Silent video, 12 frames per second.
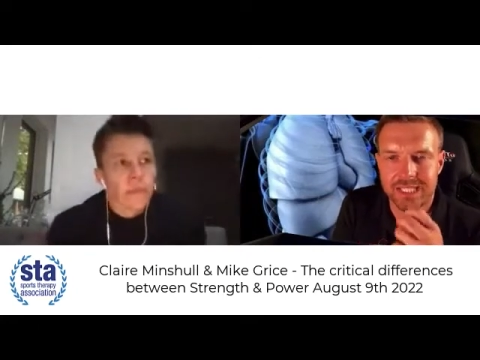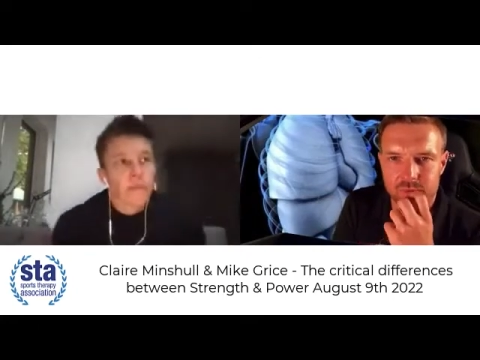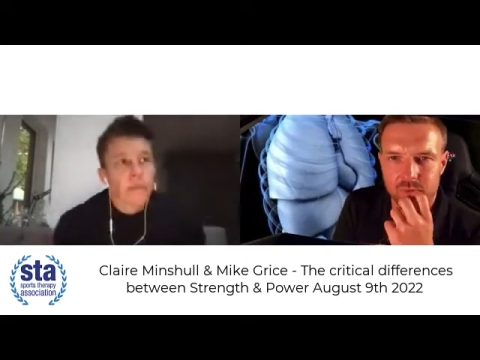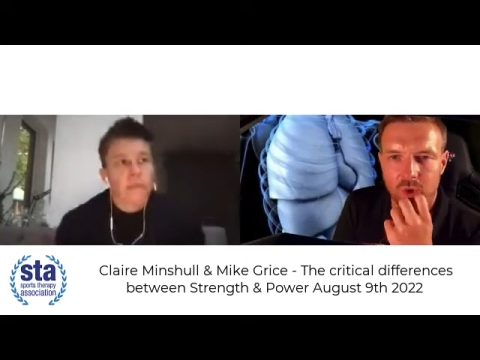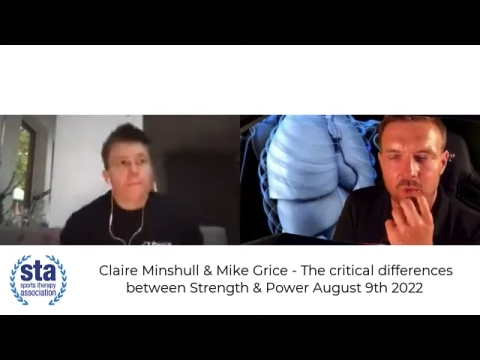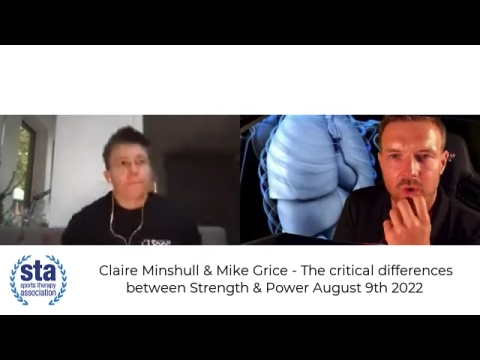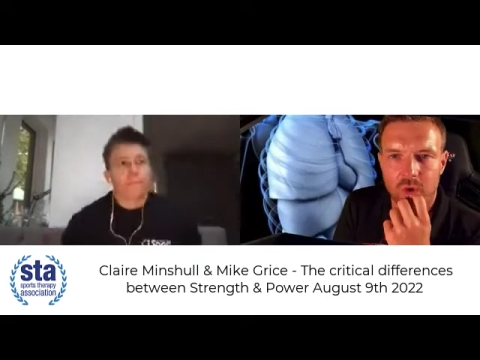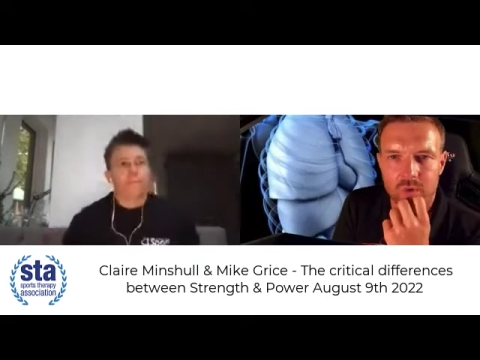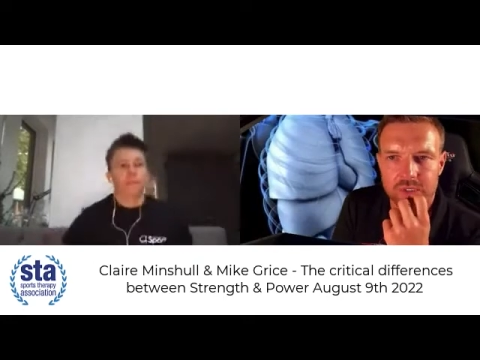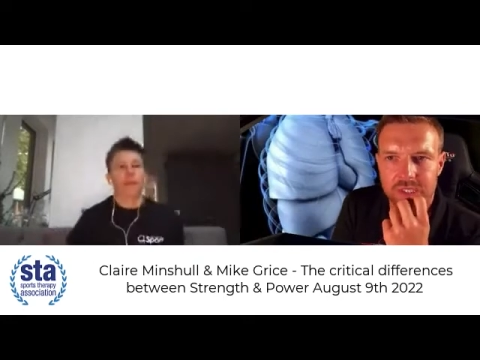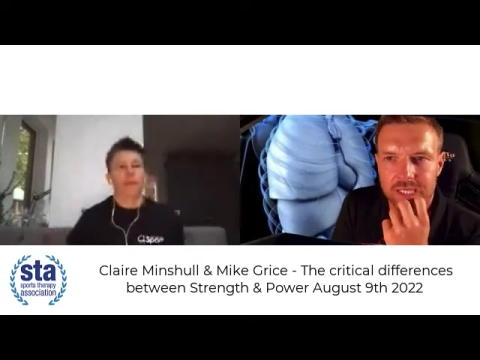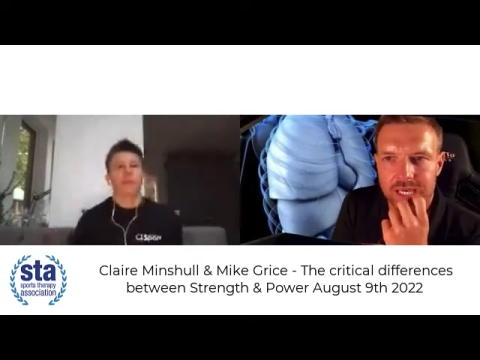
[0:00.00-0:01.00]
Speaker 1: What what would
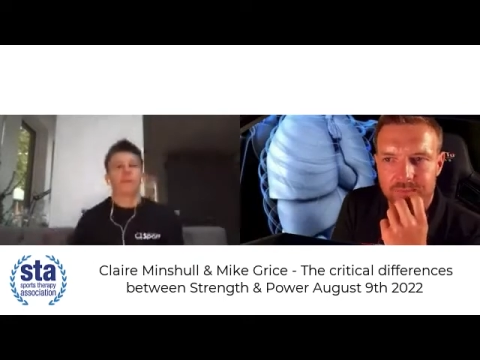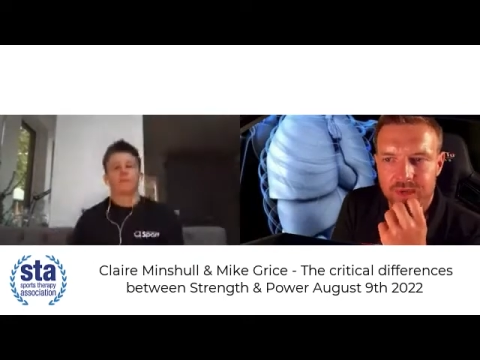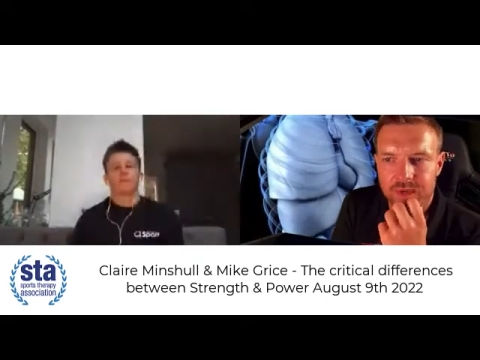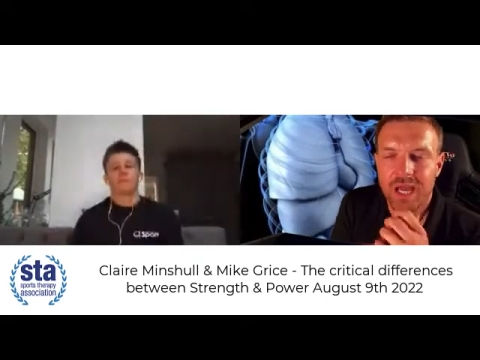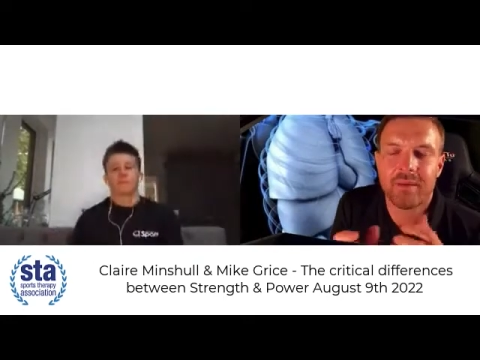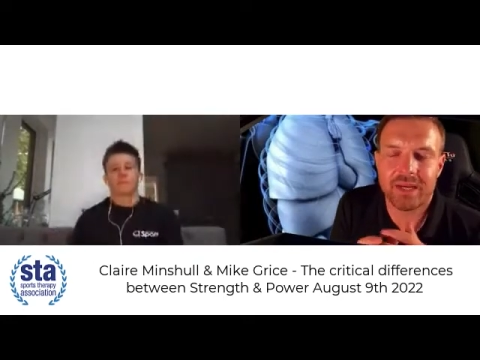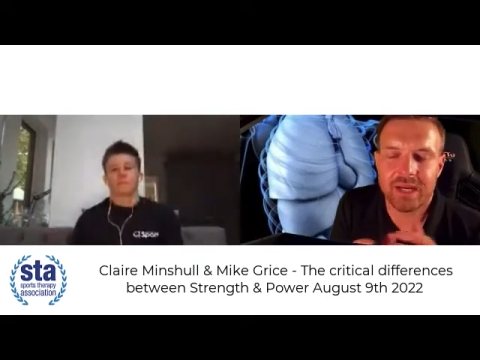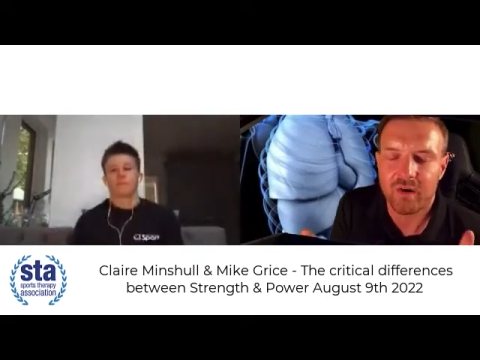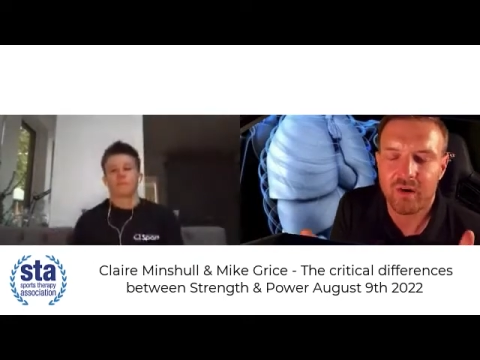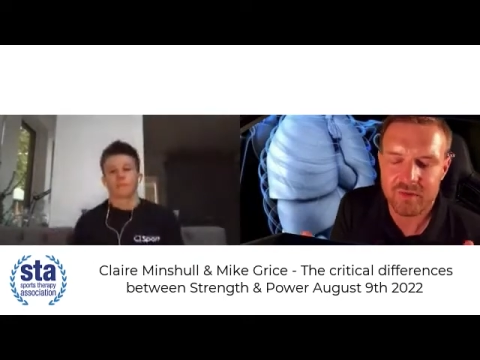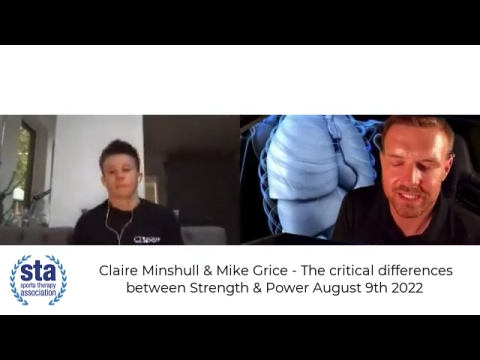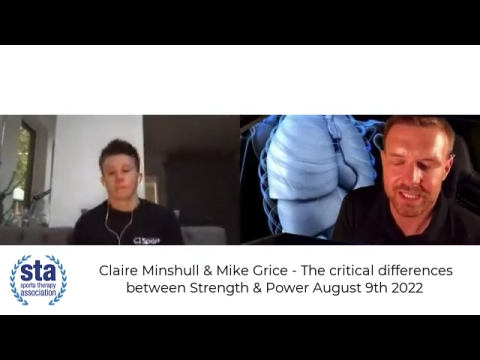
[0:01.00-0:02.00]
um, I mean?
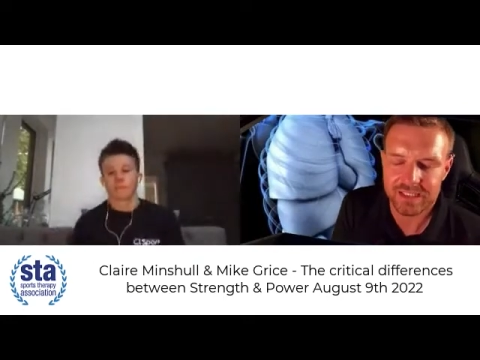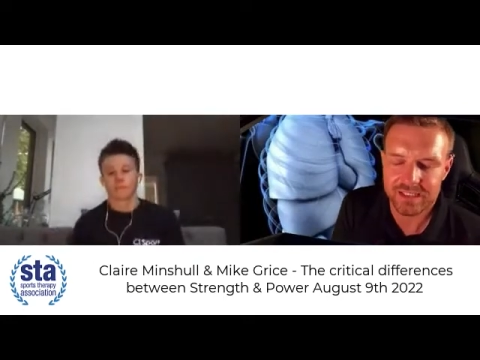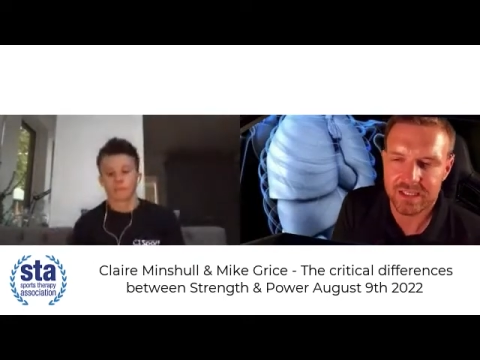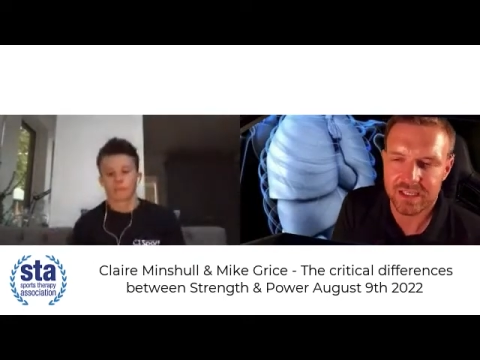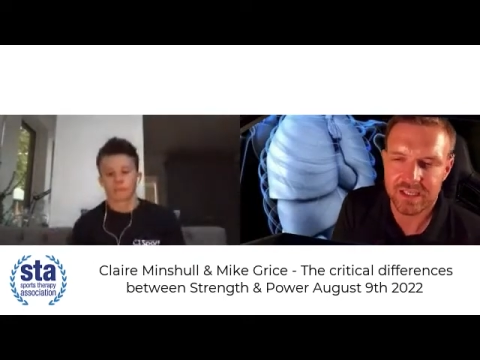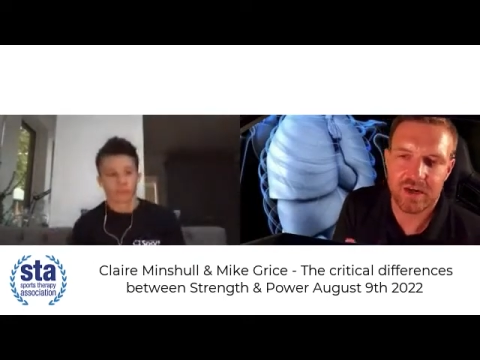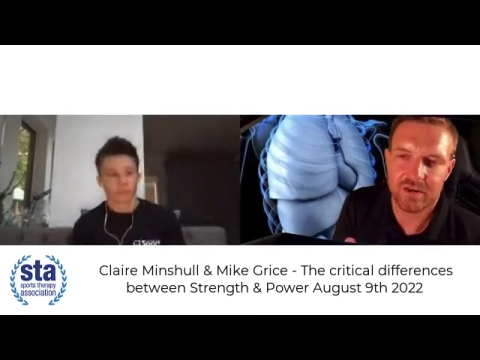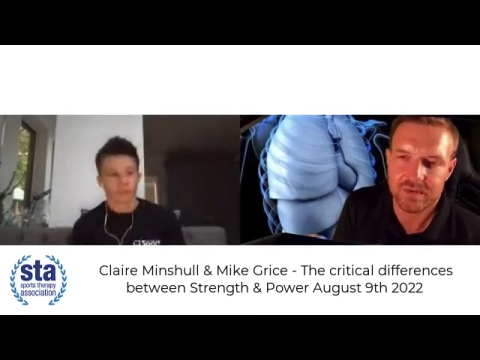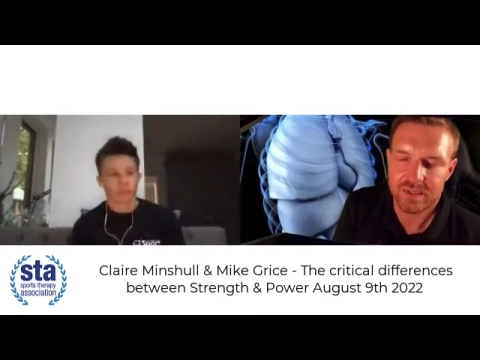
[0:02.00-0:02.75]
Obviously, it's you know